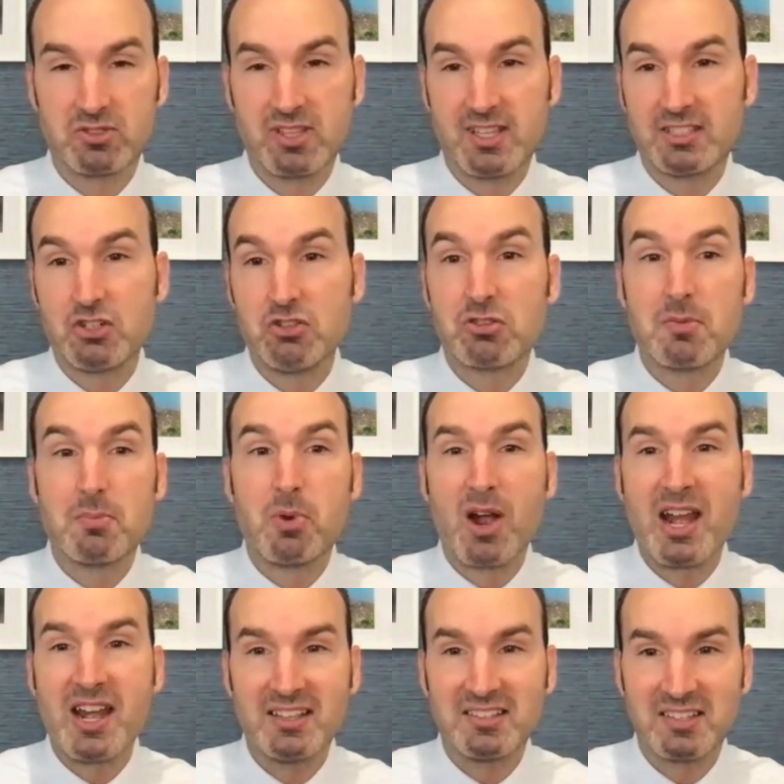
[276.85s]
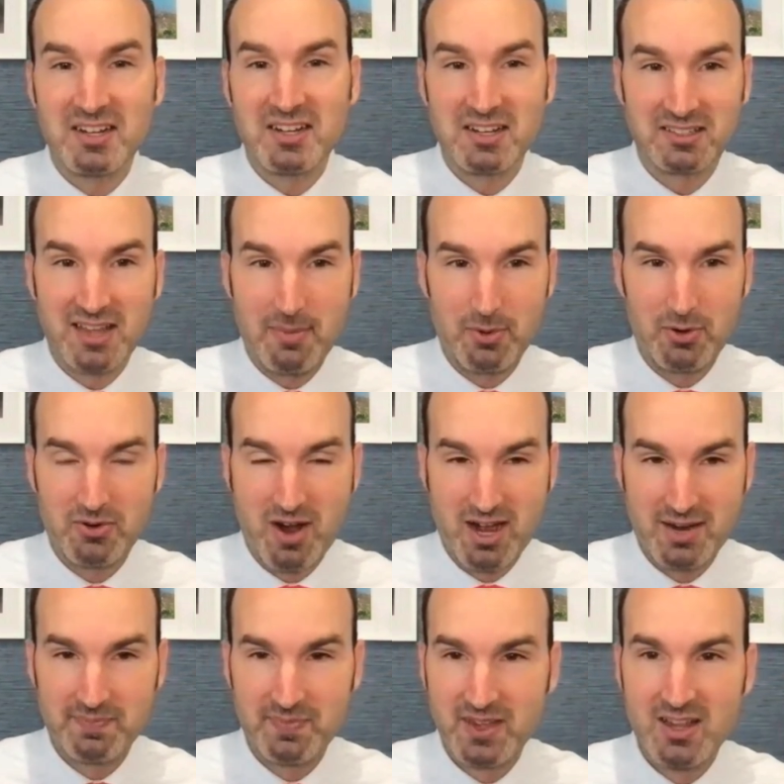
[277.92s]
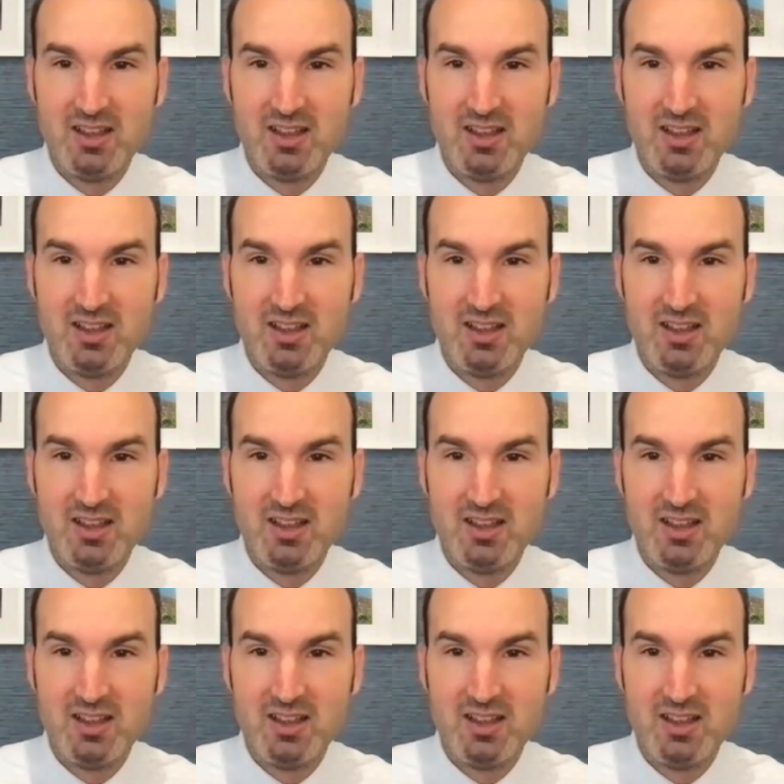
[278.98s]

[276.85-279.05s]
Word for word: So let's use the brain as an example, right?